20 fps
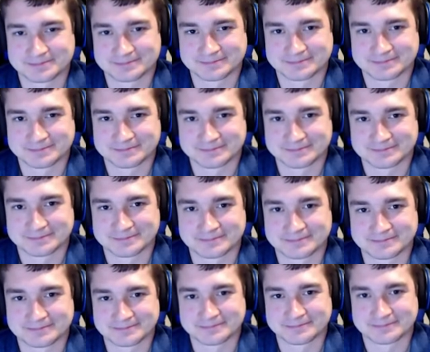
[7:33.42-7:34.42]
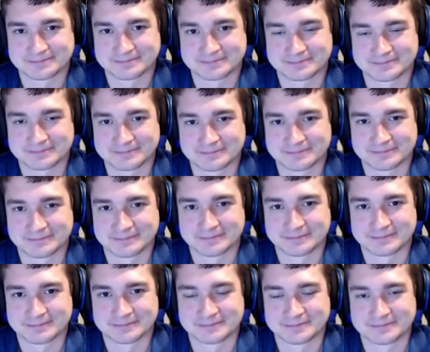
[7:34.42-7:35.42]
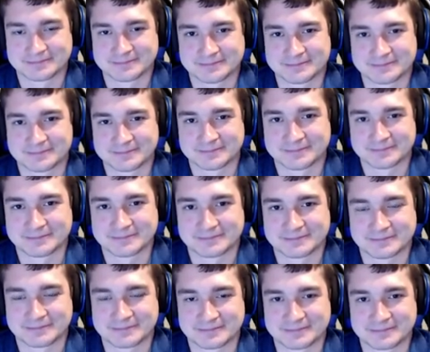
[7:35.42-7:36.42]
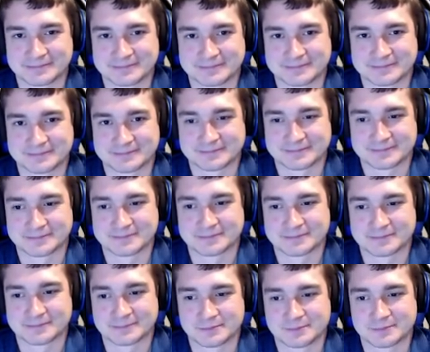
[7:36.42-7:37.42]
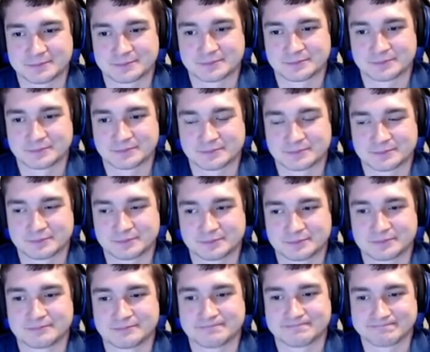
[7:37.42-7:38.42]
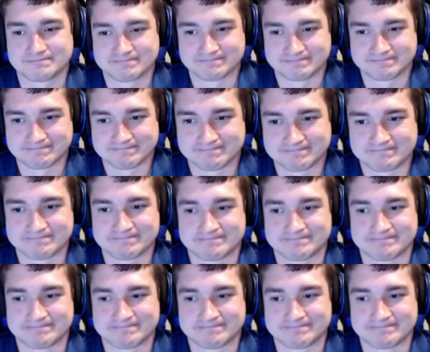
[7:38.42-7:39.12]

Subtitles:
The person shown says nothing.